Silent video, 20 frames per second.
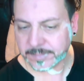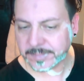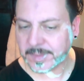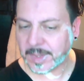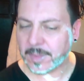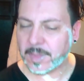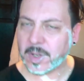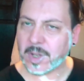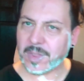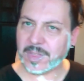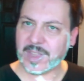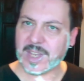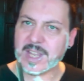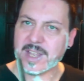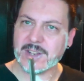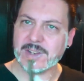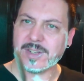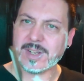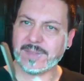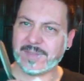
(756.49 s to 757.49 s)
And the good thing
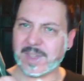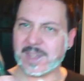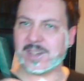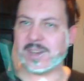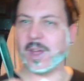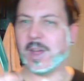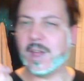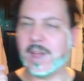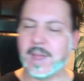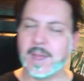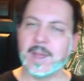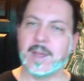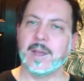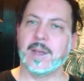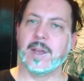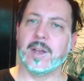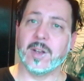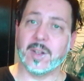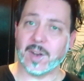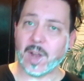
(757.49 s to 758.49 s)
is, if there's a
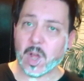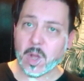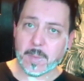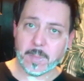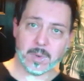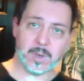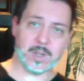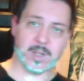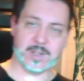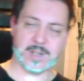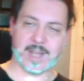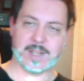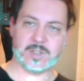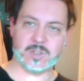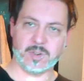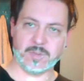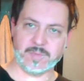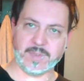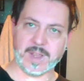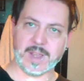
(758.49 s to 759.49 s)
global
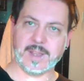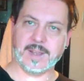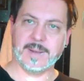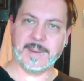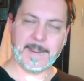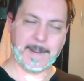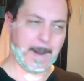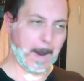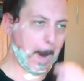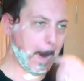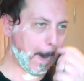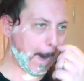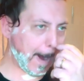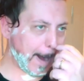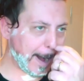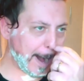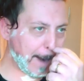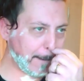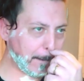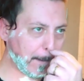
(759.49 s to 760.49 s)
catastrophe
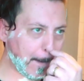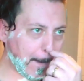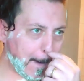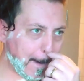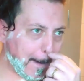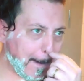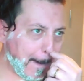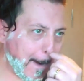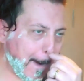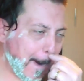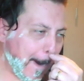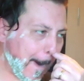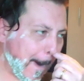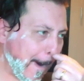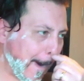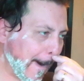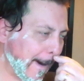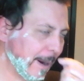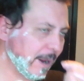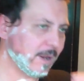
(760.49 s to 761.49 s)
and everyone
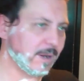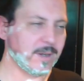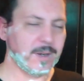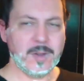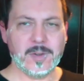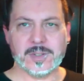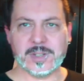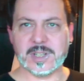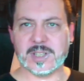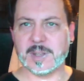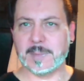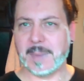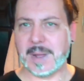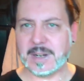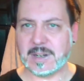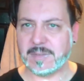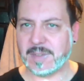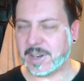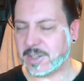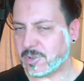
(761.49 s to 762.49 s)
loses the
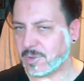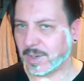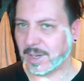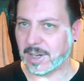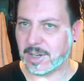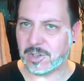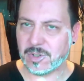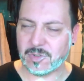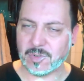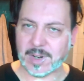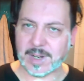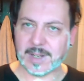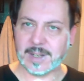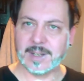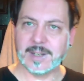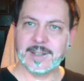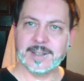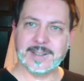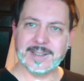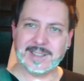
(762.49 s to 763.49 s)
manufacturing industry,
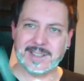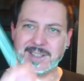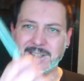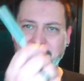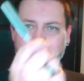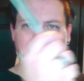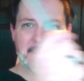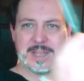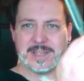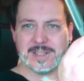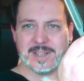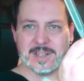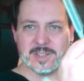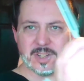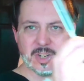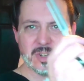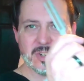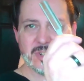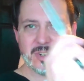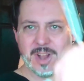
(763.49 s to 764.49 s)
basically it's a
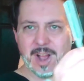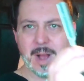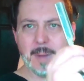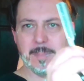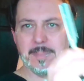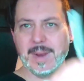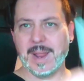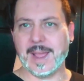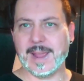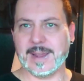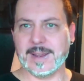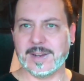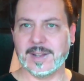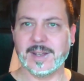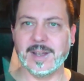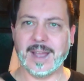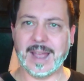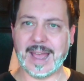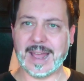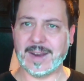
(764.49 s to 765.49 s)
sharp blade
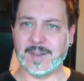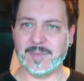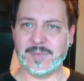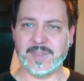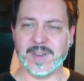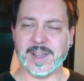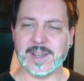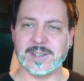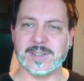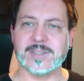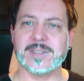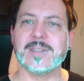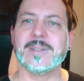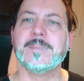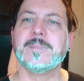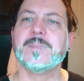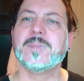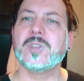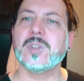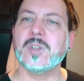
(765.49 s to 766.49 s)
and a face.
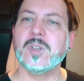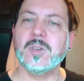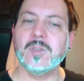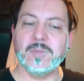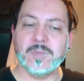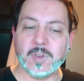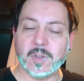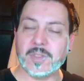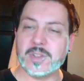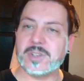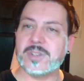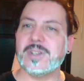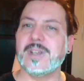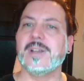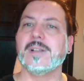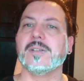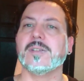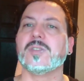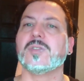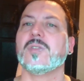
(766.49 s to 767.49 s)
So you've got the
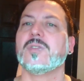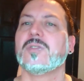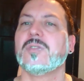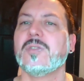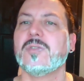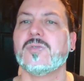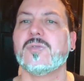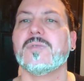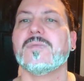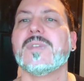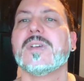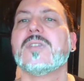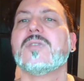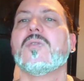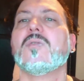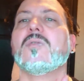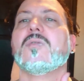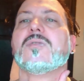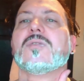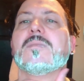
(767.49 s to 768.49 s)
skills, so it's good to invest. Oh,
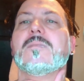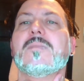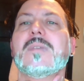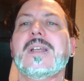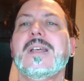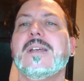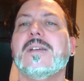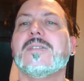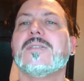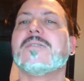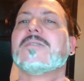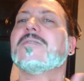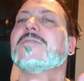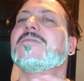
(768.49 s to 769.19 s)
I've got some leaks.